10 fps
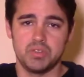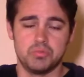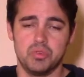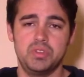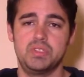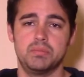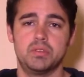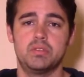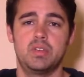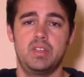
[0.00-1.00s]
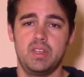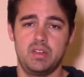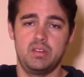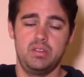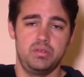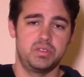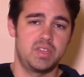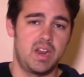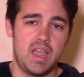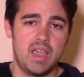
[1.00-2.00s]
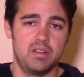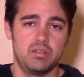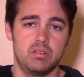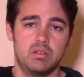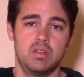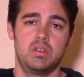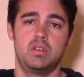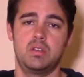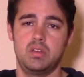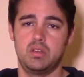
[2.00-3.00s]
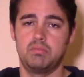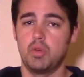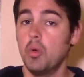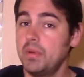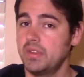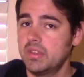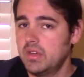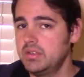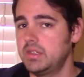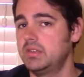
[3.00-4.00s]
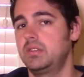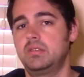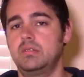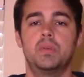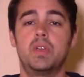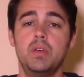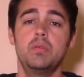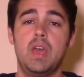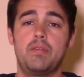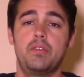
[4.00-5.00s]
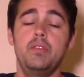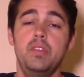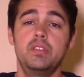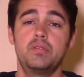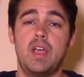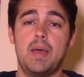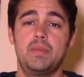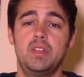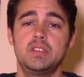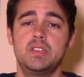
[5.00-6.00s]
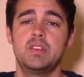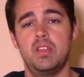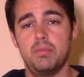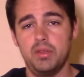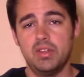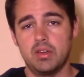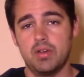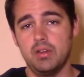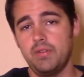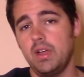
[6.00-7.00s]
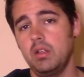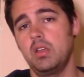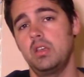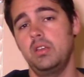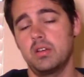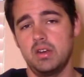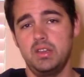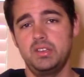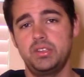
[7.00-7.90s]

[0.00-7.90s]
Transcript: It's really simple. And then you just kind of handle uh, opening the content. Okay, we have a few things for app indexing. In the build.gradle file, you're going to need